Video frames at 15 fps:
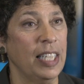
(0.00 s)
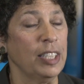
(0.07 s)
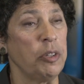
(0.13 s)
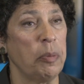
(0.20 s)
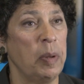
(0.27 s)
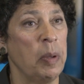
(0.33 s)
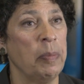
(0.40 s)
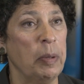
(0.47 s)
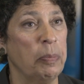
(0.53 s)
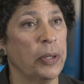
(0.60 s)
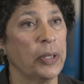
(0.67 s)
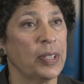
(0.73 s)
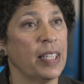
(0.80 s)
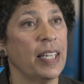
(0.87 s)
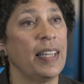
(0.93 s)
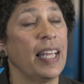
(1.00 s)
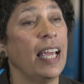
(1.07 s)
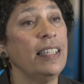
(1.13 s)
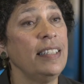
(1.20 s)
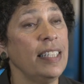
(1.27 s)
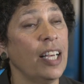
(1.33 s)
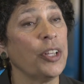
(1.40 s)
This would be me personally. The
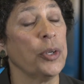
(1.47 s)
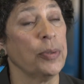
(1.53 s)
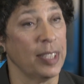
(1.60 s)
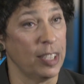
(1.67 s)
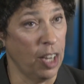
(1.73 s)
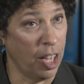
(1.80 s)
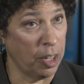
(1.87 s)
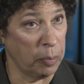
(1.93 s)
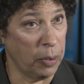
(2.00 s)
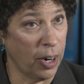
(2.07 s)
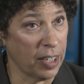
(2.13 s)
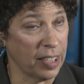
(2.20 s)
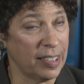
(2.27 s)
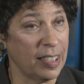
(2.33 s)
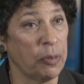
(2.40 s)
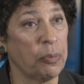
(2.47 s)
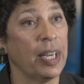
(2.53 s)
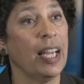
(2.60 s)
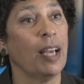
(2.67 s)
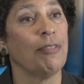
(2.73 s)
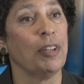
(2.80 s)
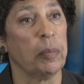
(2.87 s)
ACLU yes. is nonpartisan. Yes,
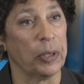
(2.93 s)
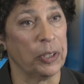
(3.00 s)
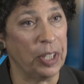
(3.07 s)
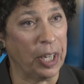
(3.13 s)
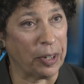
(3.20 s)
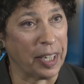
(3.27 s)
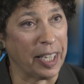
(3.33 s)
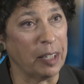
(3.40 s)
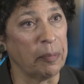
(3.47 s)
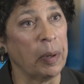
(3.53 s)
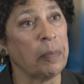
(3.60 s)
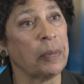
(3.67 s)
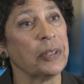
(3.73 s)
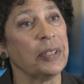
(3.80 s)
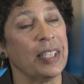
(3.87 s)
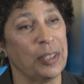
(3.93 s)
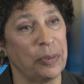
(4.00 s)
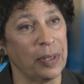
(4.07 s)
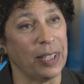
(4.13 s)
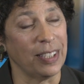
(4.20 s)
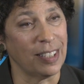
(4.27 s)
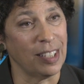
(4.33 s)
we have absolutely. libertarian members as
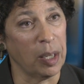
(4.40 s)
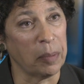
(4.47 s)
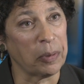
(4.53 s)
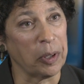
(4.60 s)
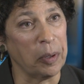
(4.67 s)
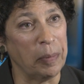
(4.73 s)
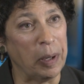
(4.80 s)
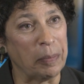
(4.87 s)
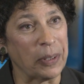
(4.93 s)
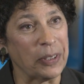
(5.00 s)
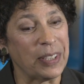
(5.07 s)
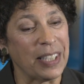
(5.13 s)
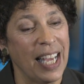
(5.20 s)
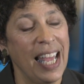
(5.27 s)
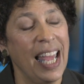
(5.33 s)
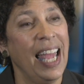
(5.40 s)
well absolutely, as liberal yes. members.